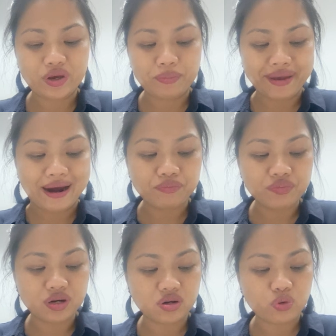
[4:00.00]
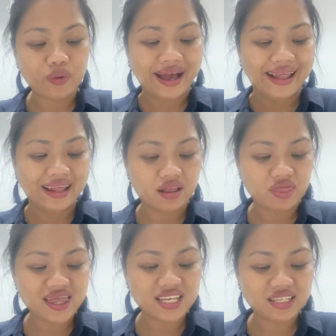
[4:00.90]
Remember
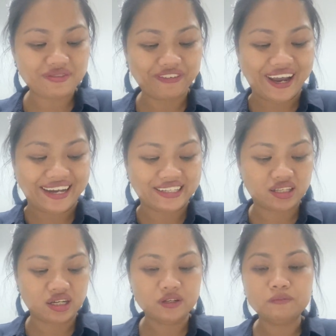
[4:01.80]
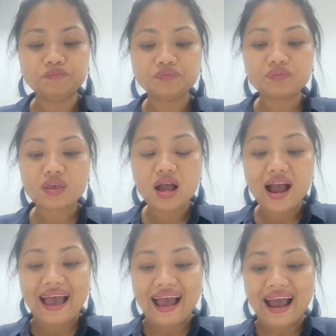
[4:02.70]
well this fact.
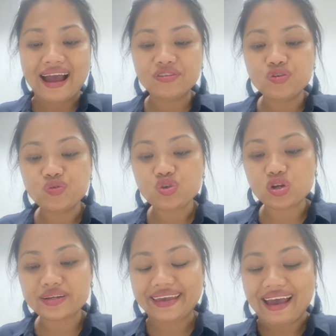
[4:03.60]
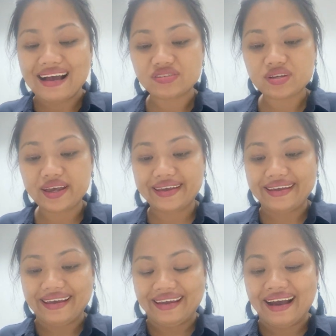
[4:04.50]
I do not ask
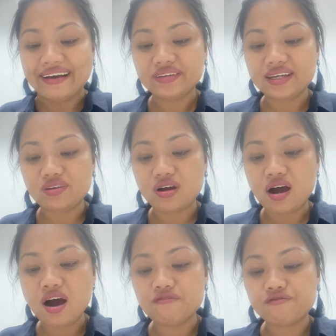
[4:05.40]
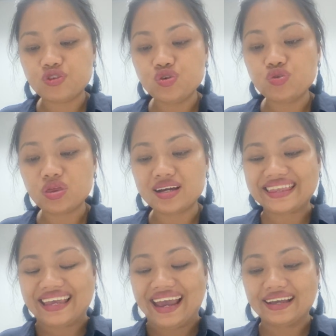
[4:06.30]
any of you
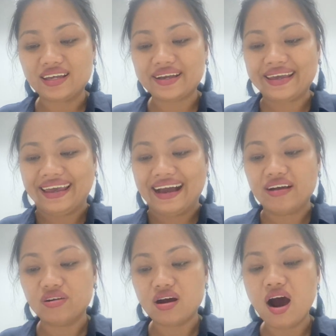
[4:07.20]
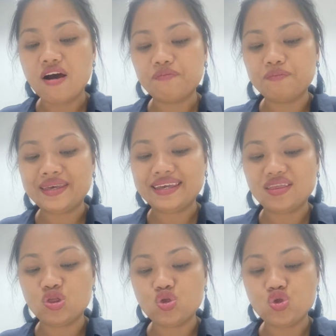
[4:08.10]
to take care of
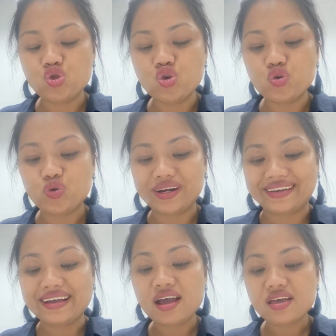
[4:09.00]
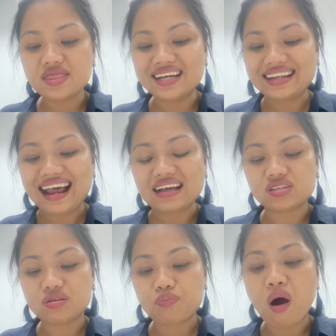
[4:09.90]
me during the
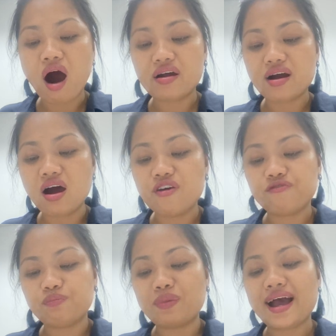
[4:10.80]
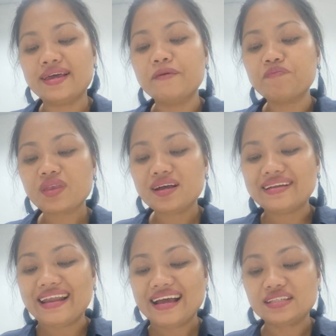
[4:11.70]
last part of my
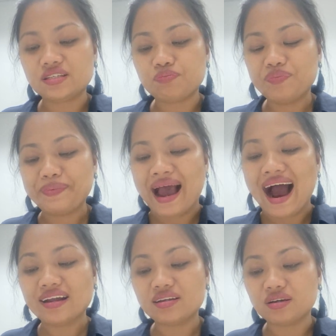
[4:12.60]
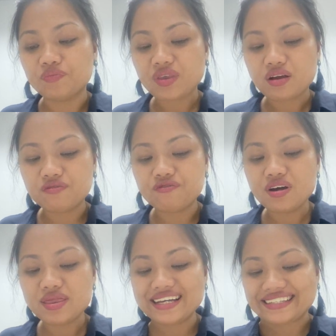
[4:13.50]
lifespan.
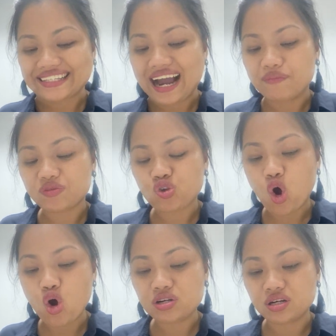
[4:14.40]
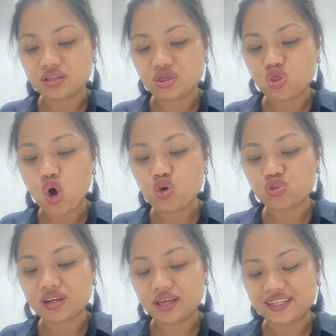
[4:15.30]
For the same token,
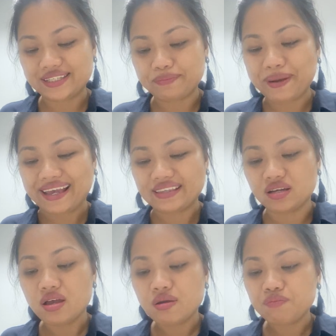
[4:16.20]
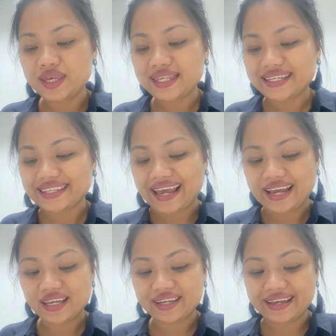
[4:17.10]
don't expect me to
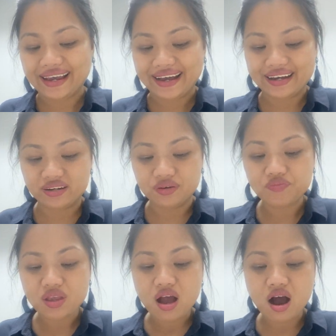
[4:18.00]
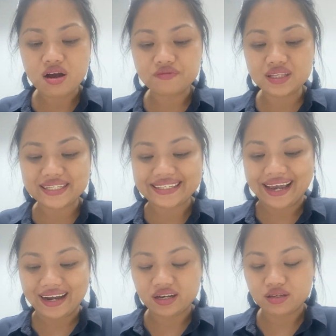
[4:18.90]
take care of the
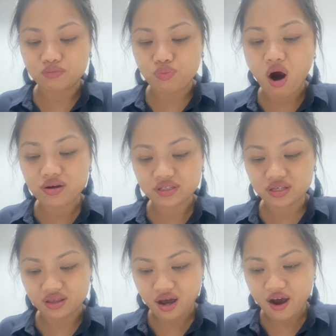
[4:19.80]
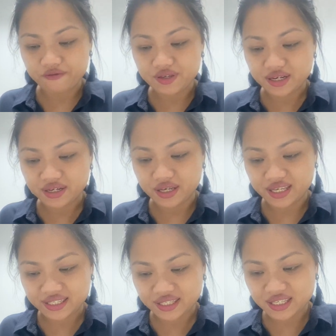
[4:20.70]
second portion of your
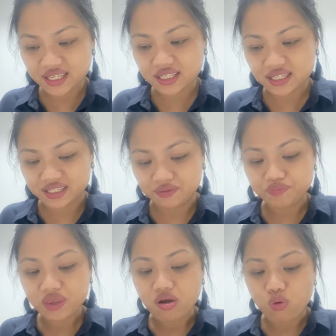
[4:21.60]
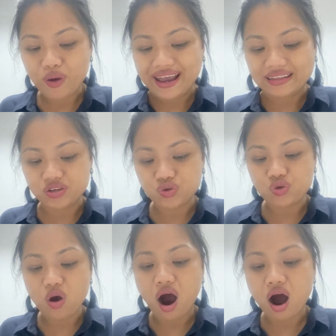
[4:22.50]
existence when
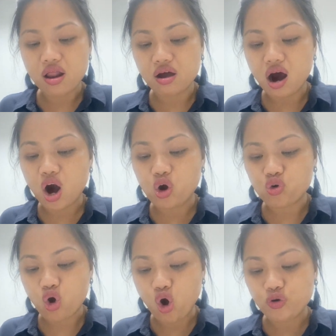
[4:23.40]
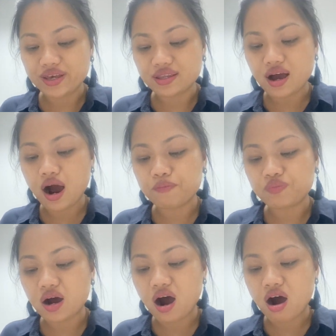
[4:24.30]
you all are growing
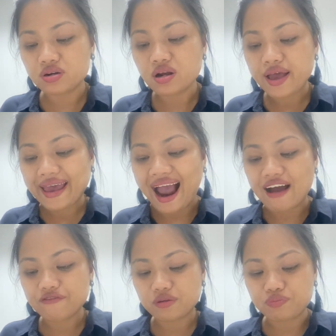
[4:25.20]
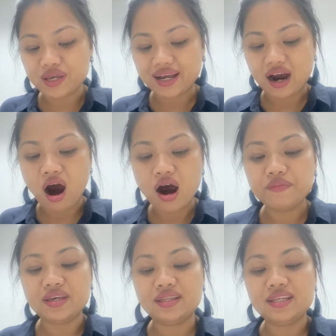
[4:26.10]
up on having
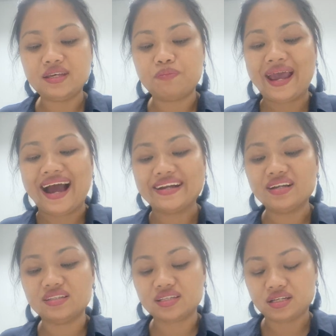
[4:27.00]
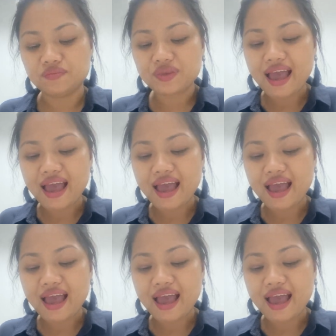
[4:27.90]
become independent.